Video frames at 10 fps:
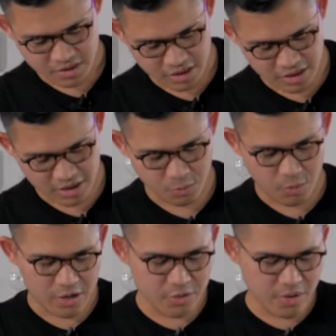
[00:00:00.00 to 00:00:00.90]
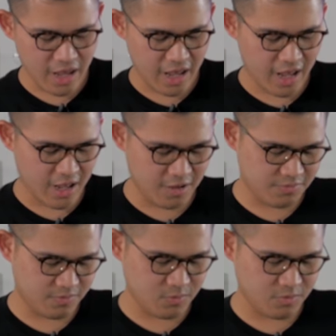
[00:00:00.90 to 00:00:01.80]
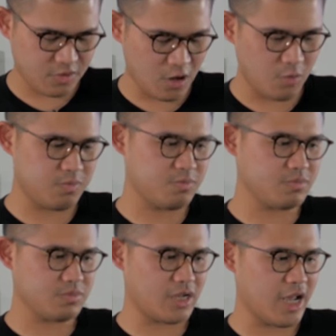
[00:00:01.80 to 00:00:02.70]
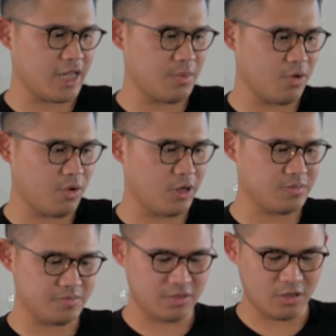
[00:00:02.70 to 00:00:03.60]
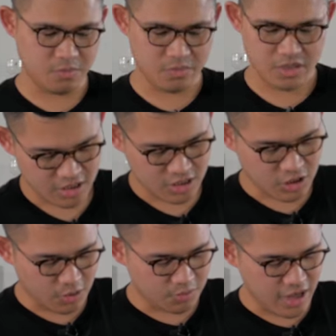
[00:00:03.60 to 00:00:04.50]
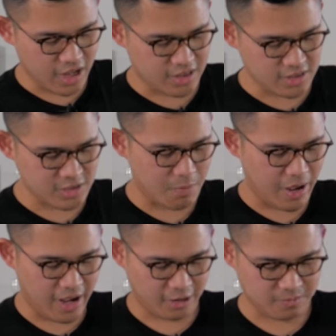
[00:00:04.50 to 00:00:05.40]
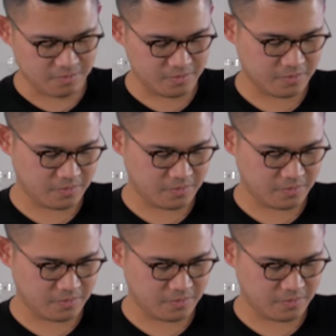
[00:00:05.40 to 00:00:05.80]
Uh, what do we have? Nope. Not anymore. Nope. So yeah, this is the bag.